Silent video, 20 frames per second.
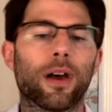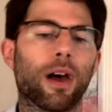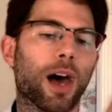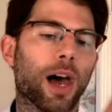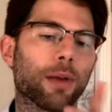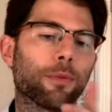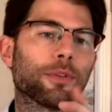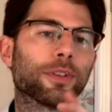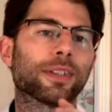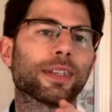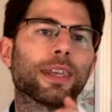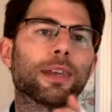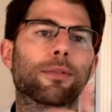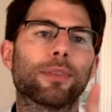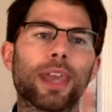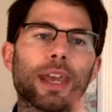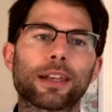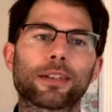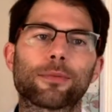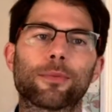I will see you
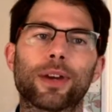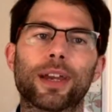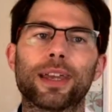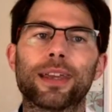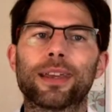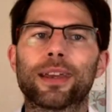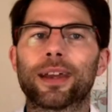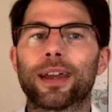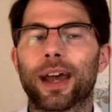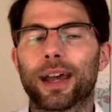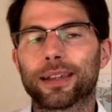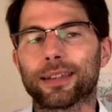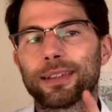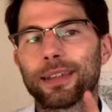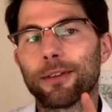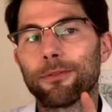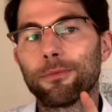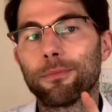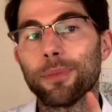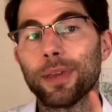next week at
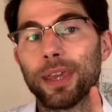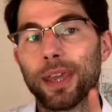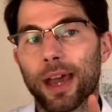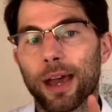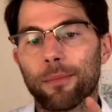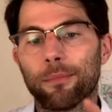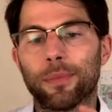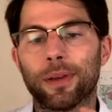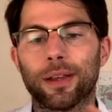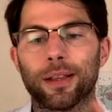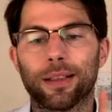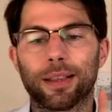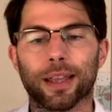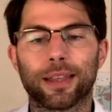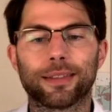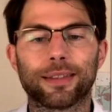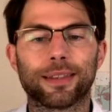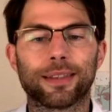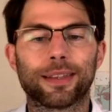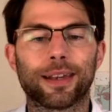7 p.m.
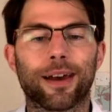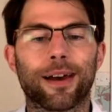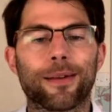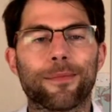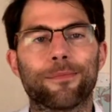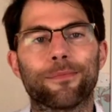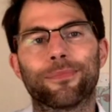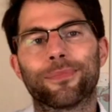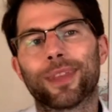London time.